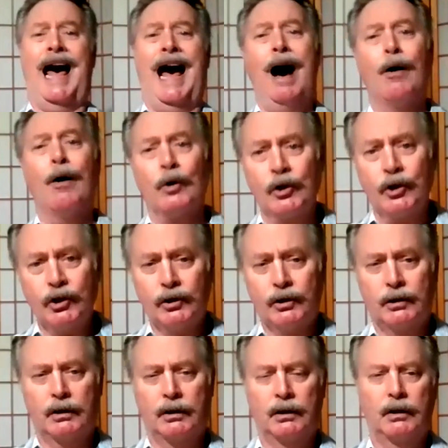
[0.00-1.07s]
Ouch.
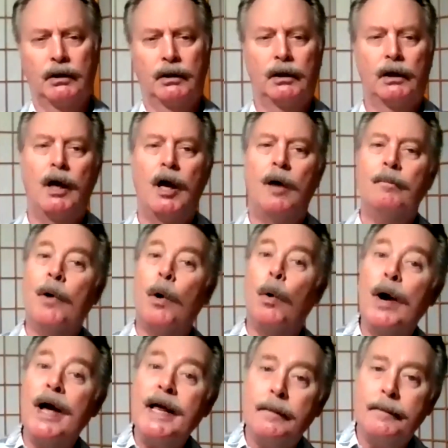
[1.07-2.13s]

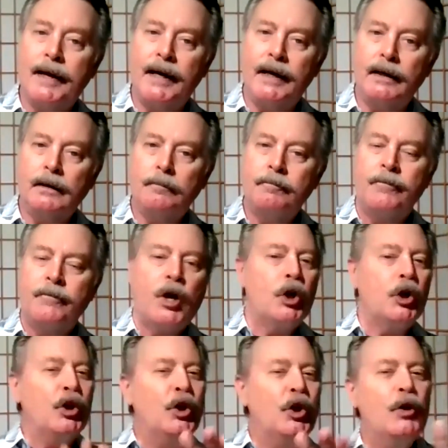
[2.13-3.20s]
But wait a minute.
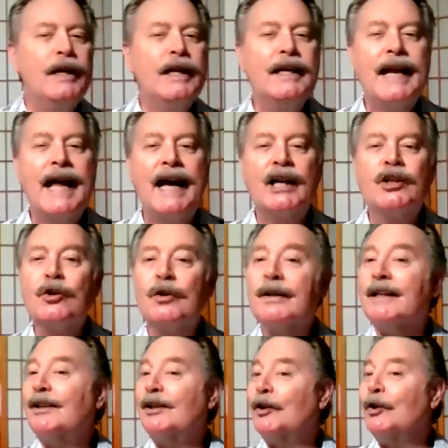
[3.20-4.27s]
You didn't
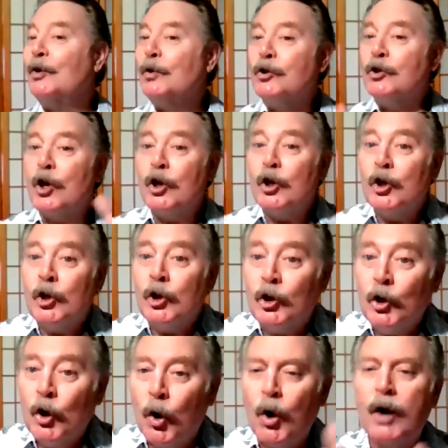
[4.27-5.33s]
actually lose
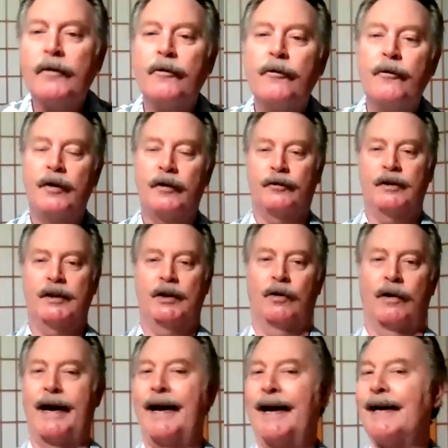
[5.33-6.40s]
your fifty
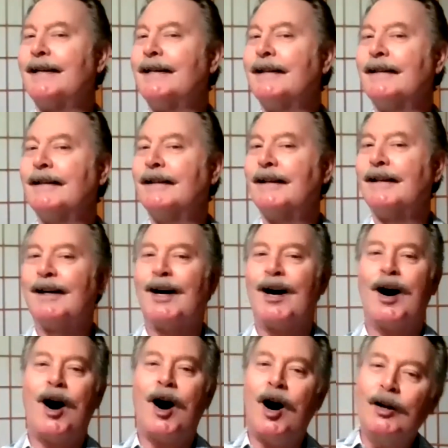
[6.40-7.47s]
grand.
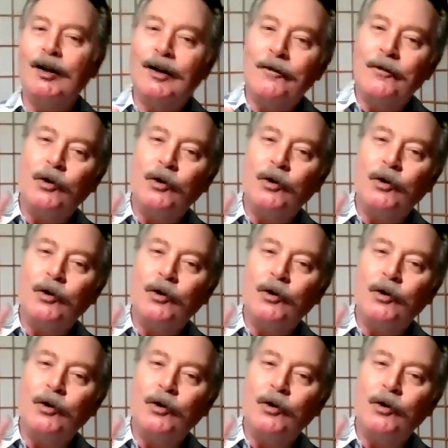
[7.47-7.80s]
All